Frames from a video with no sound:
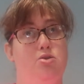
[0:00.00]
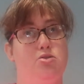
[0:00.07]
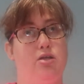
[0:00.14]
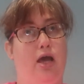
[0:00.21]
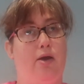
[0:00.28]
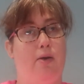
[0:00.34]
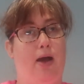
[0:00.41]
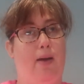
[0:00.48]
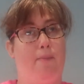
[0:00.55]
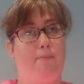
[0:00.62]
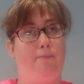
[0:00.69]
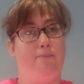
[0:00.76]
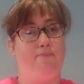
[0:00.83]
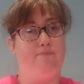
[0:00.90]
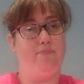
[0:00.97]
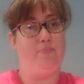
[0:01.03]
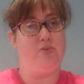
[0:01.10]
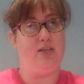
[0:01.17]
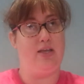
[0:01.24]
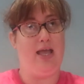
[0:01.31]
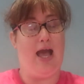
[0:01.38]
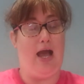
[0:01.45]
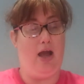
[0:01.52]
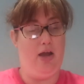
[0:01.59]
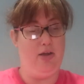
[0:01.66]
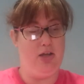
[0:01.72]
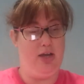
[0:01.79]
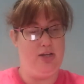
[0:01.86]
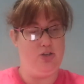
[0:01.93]
So yeah, I
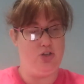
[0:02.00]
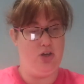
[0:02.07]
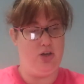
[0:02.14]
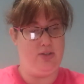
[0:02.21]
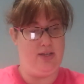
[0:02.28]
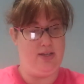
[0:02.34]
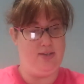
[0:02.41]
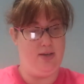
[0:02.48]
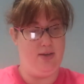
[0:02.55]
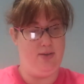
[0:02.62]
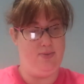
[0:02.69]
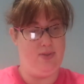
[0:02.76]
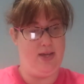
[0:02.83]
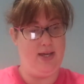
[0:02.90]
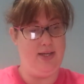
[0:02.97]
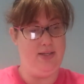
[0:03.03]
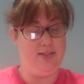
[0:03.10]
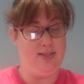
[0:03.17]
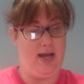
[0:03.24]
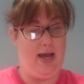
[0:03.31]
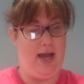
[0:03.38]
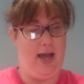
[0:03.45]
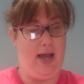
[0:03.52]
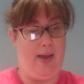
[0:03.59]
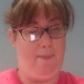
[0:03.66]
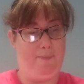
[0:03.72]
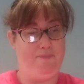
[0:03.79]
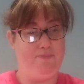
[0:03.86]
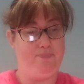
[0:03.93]
hope you enjoy these
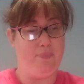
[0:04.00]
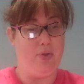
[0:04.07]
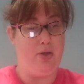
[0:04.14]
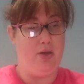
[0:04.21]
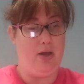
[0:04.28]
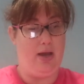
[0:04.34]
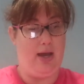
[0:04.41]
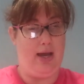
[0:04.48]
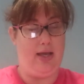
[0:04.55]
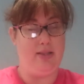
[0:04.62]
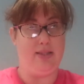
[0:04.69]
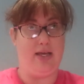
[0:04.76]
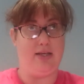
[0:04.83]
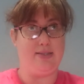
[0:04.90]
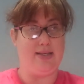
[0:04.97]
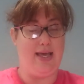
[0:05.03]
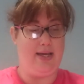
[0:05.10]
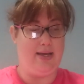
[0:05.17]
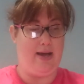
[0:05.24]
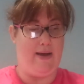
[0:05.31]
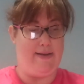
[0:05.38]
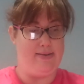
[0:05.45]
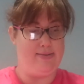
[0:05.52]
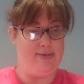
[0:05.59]
and thanks again guys.